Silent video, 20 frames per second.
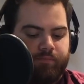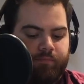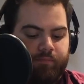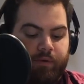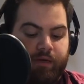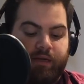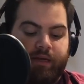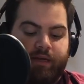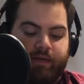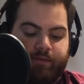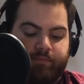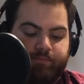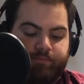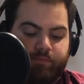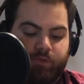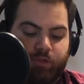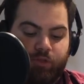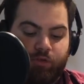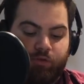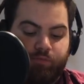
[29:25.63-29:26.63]
But yeah,
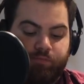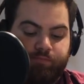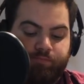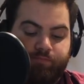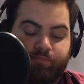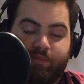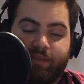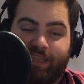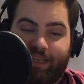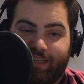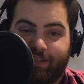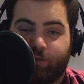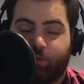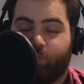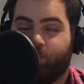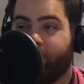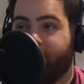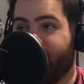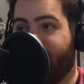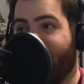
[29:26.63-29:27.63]
so
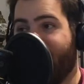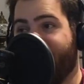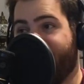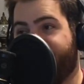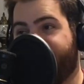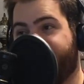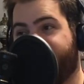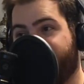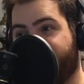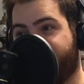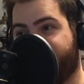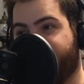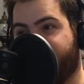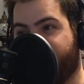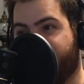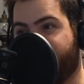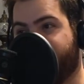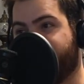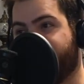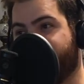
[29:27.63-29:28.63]
that's where I fucked
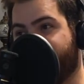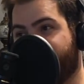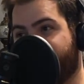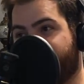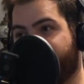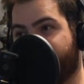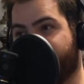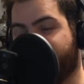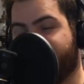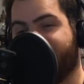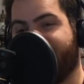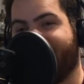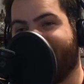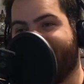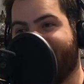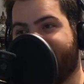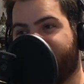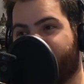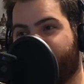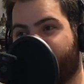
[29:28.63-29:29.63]
up, because I
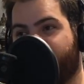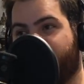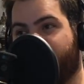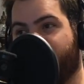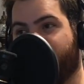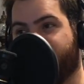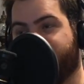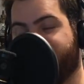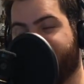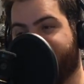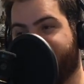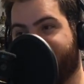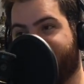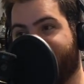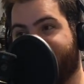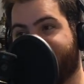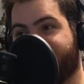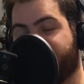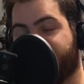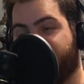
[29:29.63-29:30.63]
hit 2 cars in the
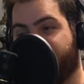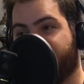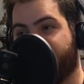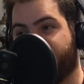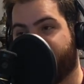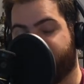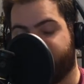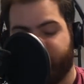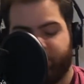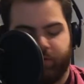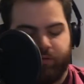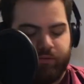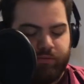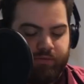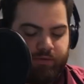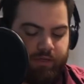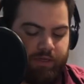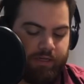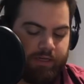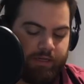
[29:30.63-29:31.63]
past month or so.
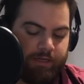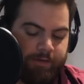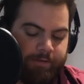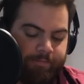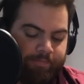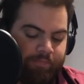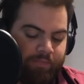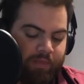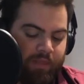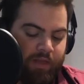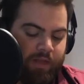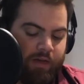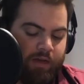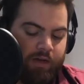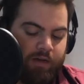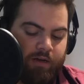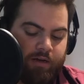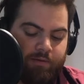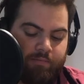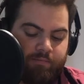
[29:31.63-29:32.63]

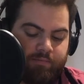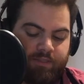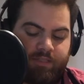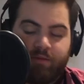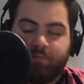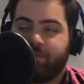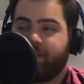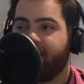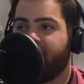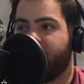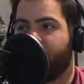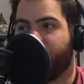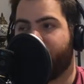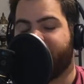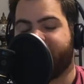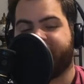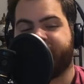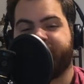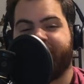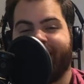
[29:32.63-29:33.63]
Something I
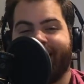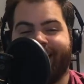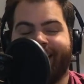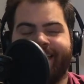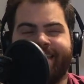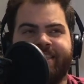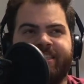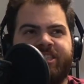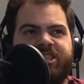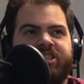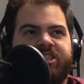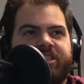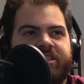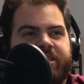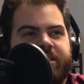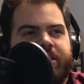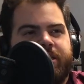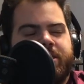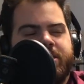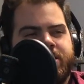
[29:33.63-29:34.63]
want to change.
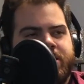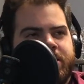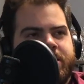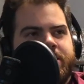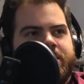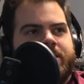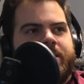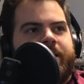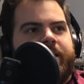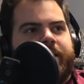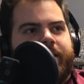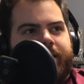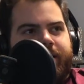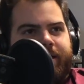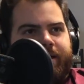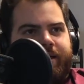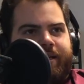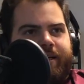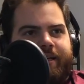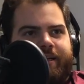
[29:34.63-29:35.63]

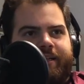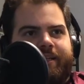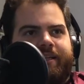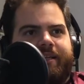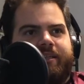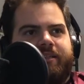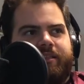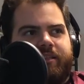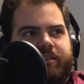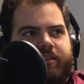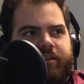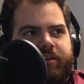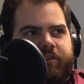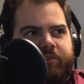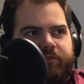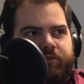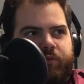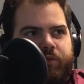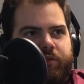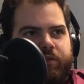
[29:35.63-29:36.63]
That's a
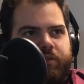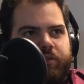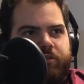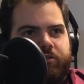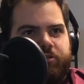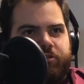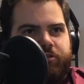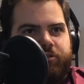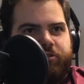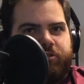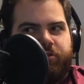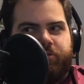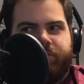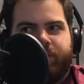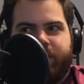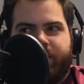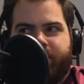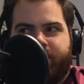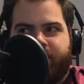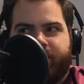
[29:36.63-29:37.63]
tough one. There's so
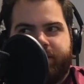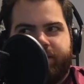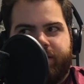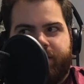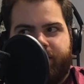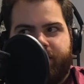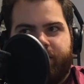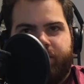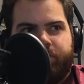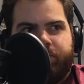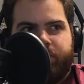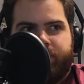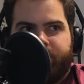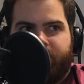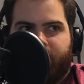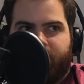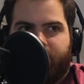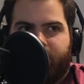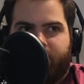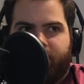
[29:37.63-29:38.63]
many things that need to be
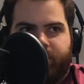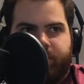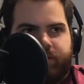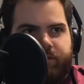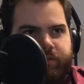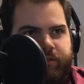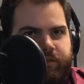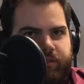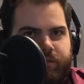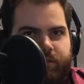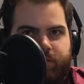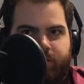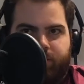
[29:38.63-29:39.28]
changed.